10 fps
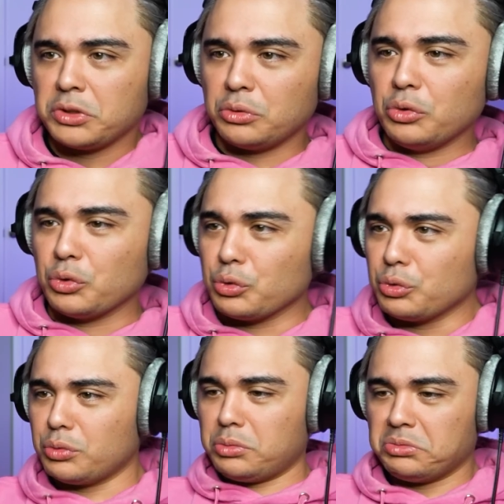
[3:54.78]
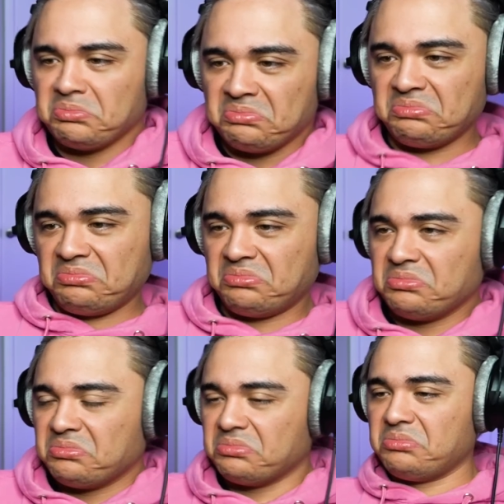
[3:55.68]
can wear that.
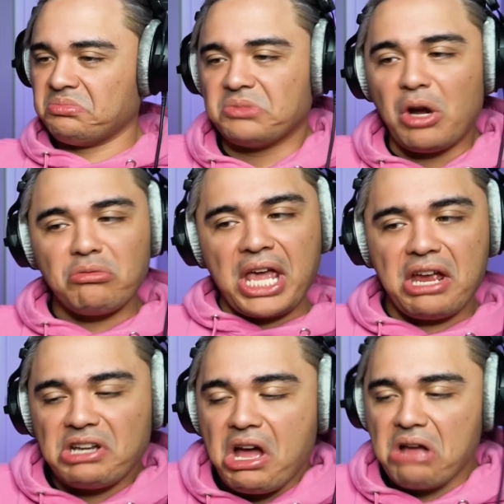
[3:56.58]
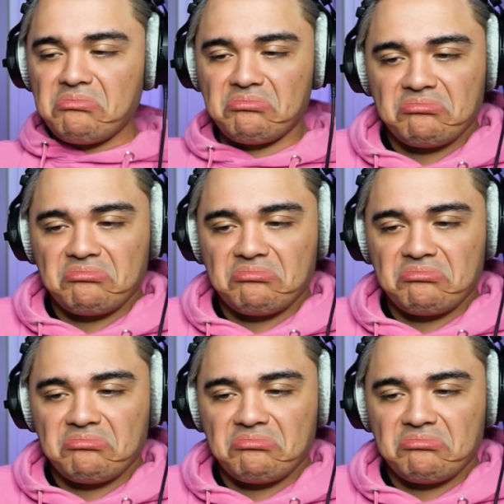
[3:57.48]
Ooh. Don't care now.